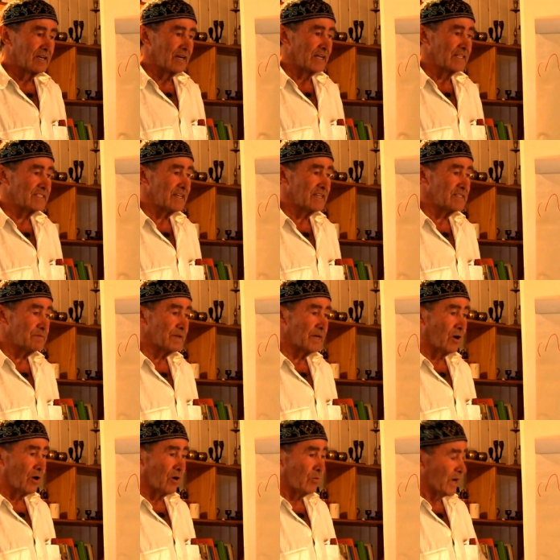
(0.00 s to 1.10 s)
And since we
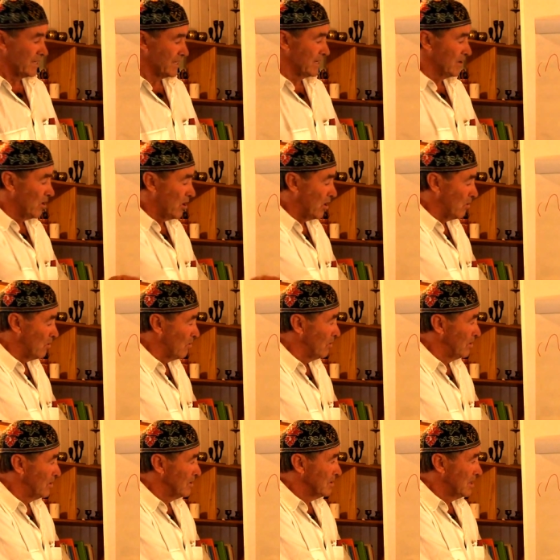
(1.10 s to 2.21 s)
already
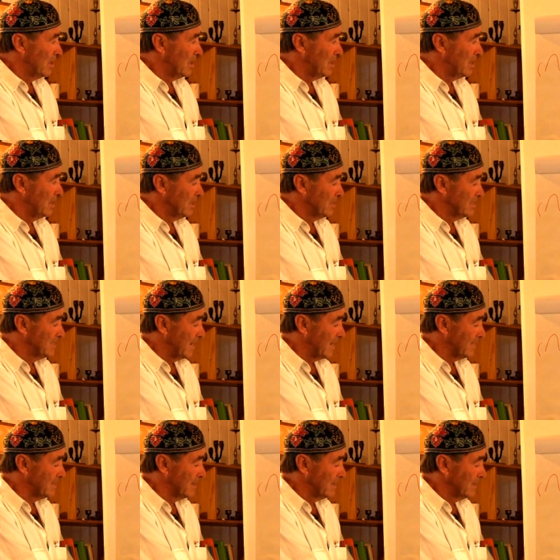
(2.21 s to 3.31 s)
know
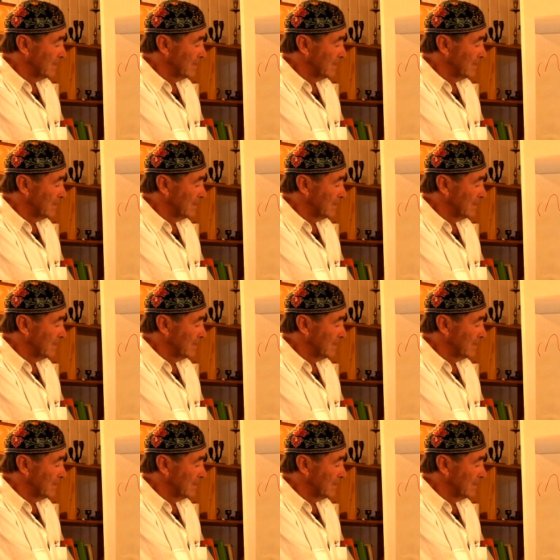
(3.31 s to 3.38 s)
that